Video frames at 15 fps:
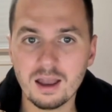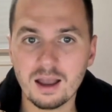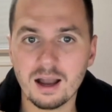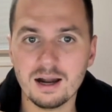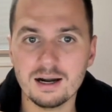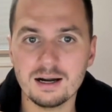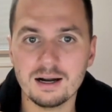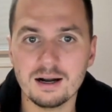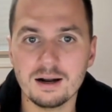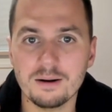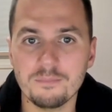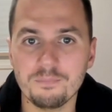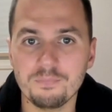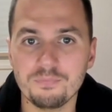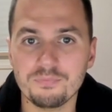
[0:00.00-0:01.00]

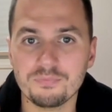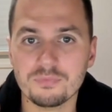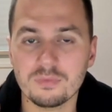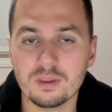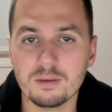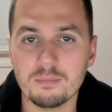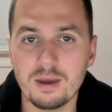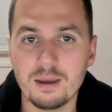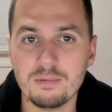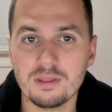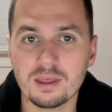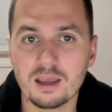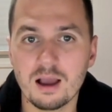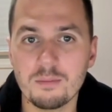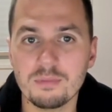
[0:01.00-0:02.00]
Um, maybe the
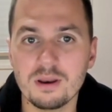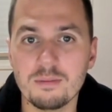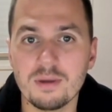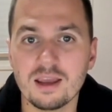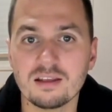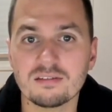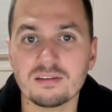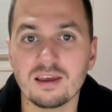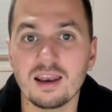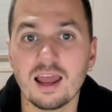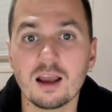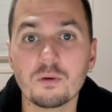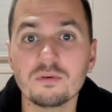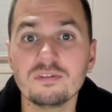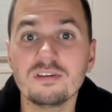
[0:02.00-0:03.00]
company makes an
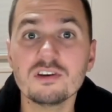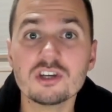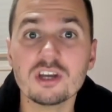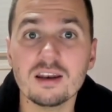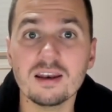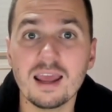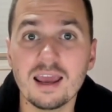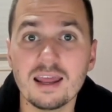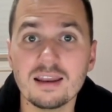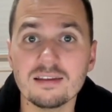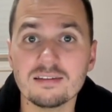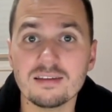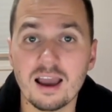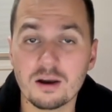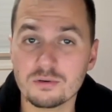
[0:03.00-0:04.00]
acquisition,
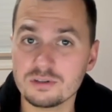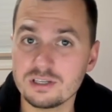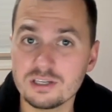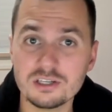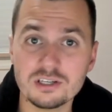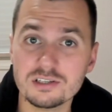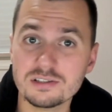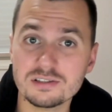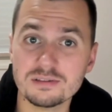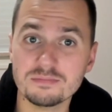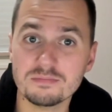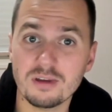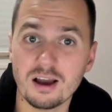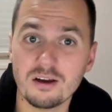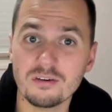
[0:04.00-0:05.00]
and acquisitions
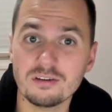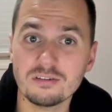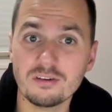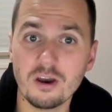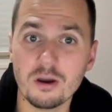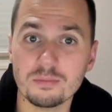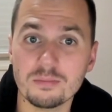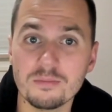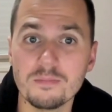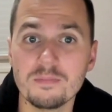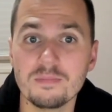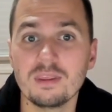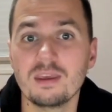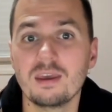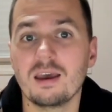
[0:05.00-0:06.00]
are in scope.
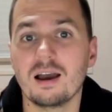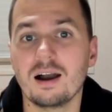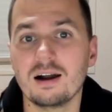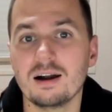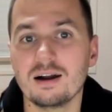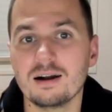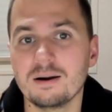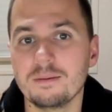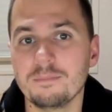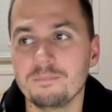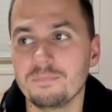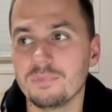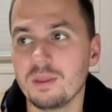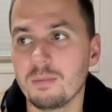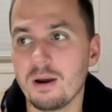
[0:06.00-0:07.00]

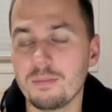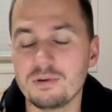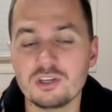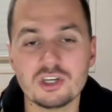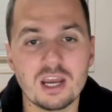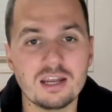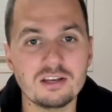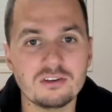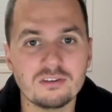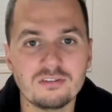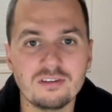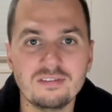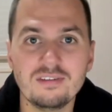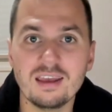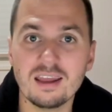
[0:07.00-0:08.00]
Um, there might be changes
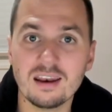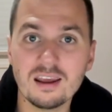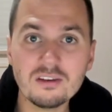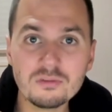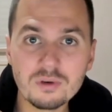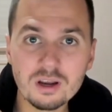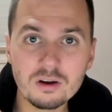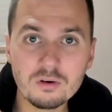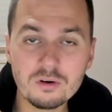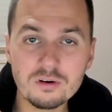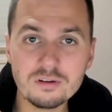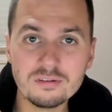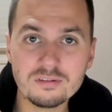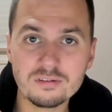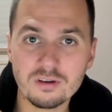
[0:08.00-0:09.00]
to DNS
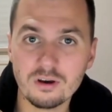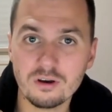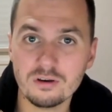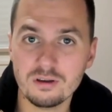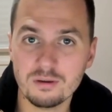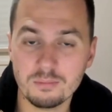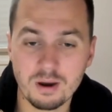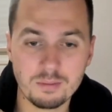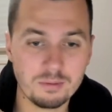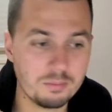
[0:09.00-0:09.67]
records, so you might be